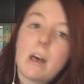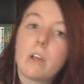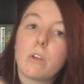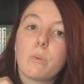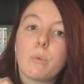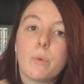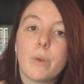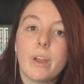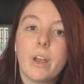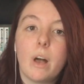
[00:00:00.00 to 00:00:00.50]

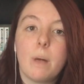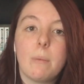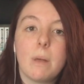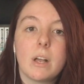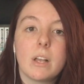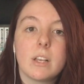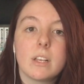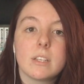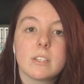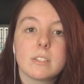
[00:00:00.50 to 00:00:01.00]
battle royale
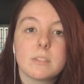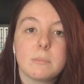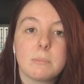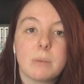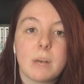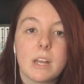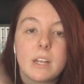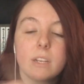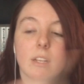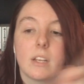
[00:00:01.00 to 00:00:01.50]
mangas
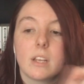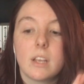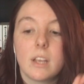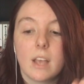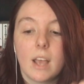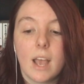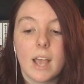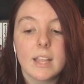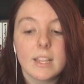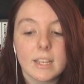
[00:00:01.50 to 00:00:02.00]
but
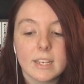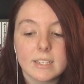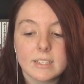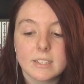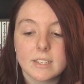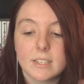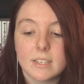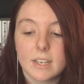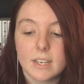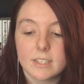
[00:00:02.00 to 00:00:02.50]
i
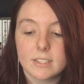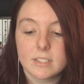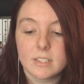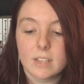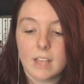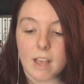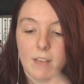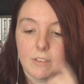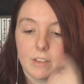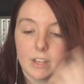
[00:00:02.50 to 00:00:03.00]
liked it i
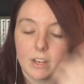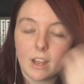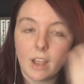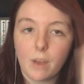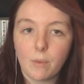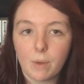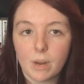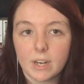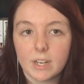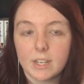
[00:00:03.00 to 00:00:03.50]
still have it
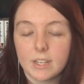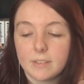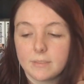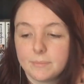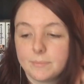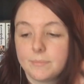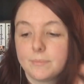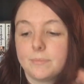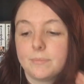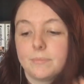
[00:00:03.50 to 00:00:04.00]
i read
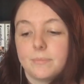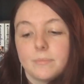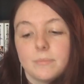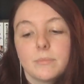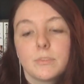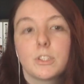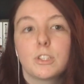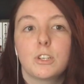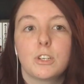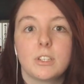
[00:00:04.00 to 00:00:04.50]
it
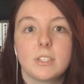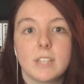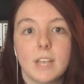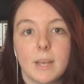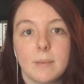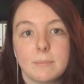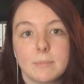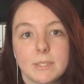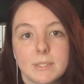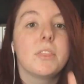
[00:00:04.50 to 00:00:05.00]
good
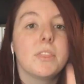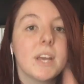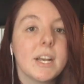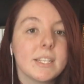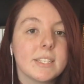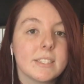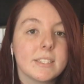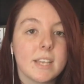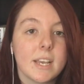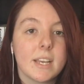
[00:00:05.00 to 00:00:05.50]
times.
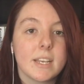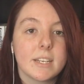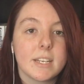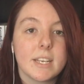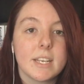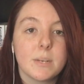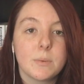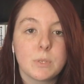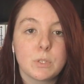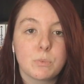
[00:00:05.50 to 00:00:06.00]
That said,
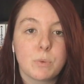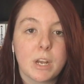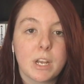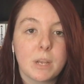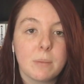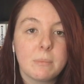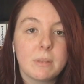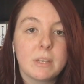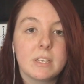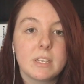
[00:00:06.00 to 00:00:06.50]
it was
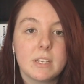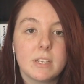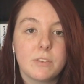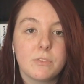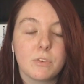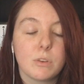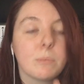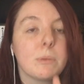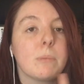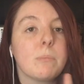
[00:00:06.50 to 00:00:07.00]
recommended
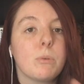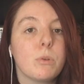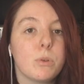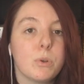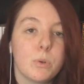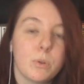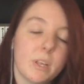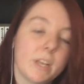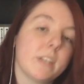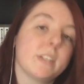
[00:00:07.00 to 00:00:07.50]
for people
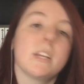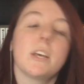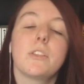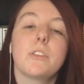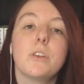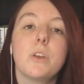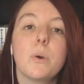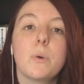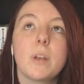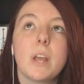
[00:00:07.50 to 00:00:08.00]
who like
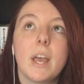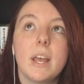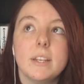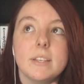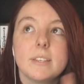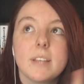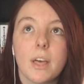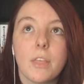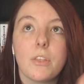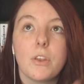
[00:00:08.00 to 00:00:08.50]
Death Note
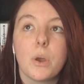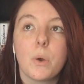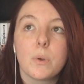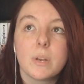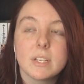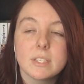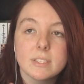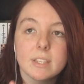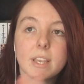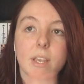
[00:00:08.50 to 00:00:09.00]
and Death
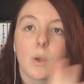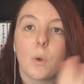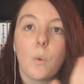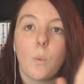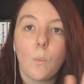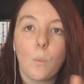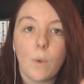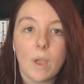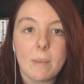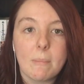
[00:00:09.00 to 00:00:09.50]
Note is like
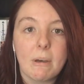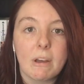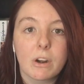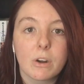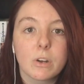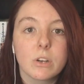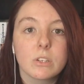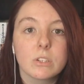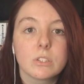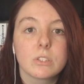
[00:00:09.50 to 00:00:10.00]
way
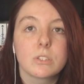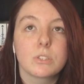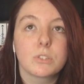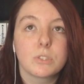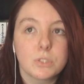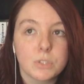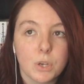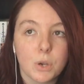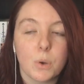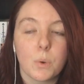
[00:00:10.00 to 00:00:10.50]
better.
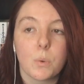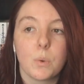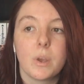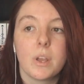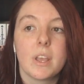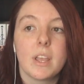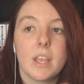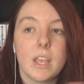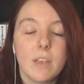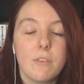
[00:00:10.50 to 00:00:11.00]
So
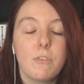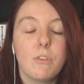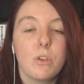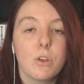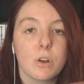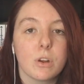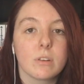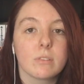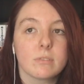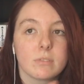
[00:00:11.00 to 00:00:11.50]
if
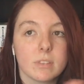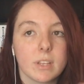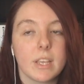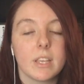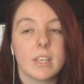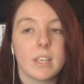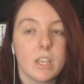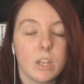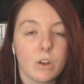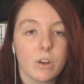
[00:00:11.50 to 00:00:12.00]
you're
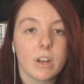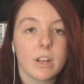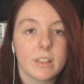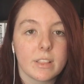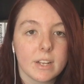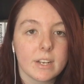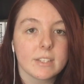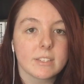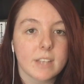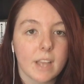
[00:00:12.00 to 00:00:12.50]
like hearing
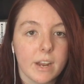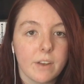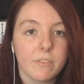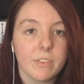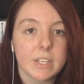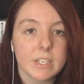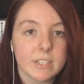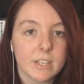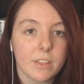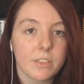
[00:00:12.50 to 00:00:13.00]
that it's kind of
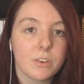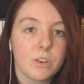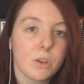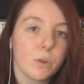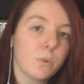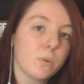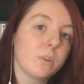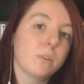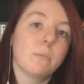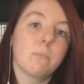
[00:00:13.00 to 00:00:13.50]
like Death
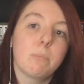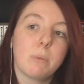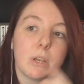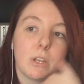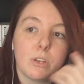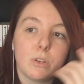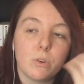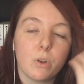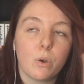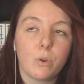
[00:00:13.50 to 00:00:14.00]
Note,
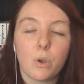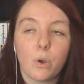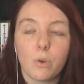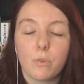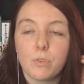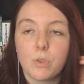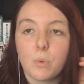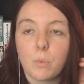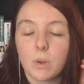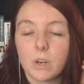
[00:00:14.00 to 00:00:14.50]
but you don't know
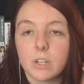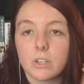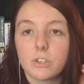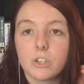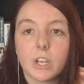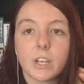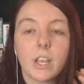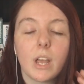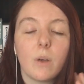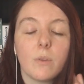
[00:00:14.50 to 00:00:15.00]
if you want to
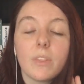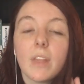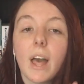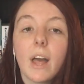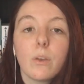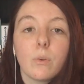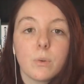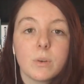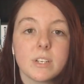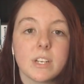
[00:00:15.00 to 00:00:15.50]
check out
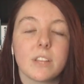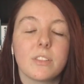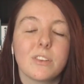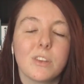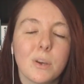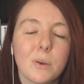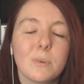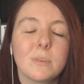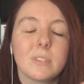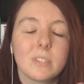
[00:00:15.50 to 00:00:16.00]
that or Death
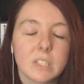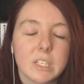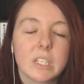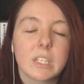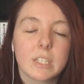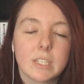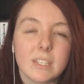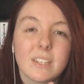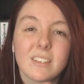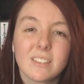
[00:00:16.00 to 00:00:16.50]
Note,
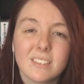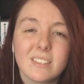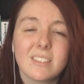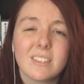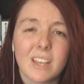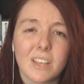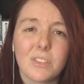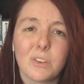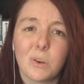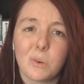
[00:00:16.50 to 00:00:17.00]

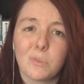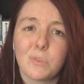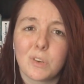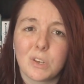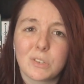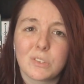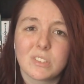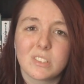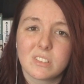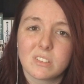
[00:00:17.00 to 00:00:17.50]
Death Note
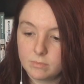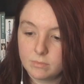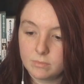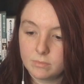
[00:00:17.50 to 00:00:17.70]
first.